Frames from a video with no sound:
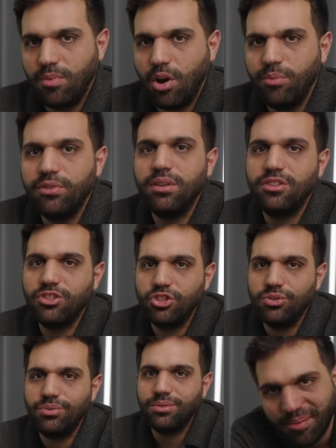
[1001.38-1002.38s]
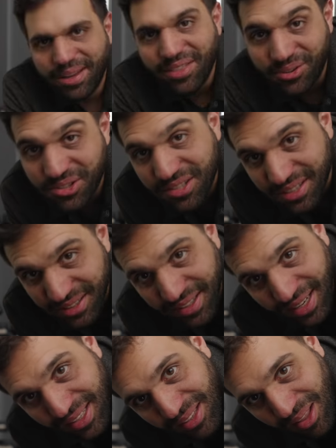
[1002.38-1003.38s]
Hopefully soon. I mean, there's still
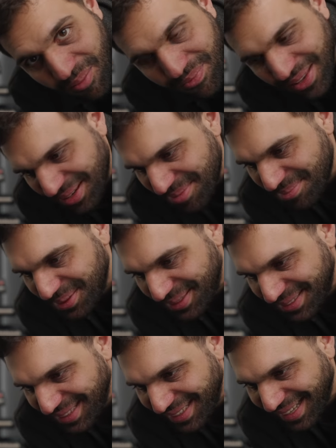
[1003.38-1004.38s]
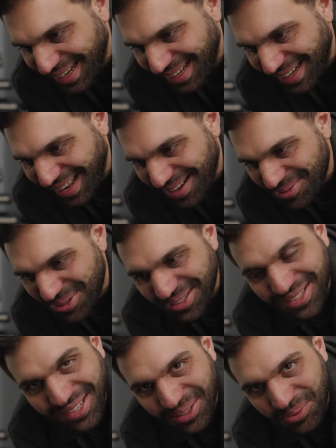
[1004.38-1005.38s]
that club that I'm building and I
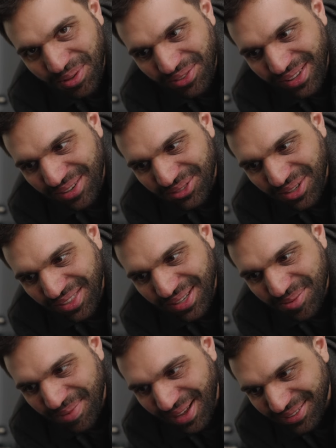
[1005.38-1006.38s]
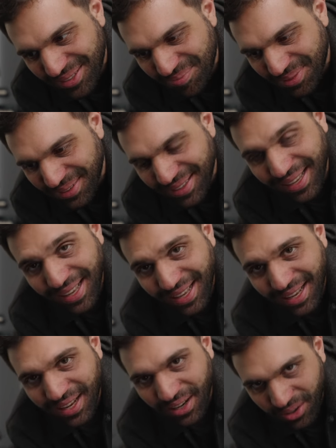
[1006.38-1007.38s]
want to share with you everything about it, but
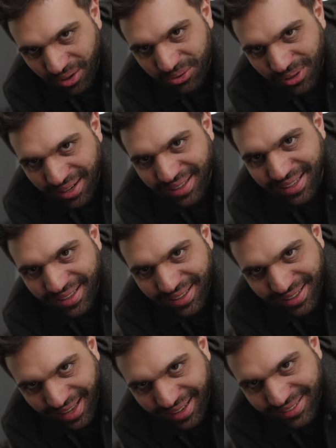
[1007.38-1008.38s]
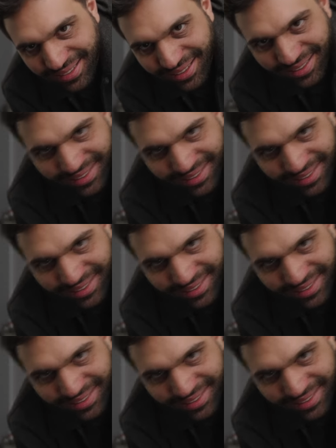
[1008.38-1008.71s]
not ready yet.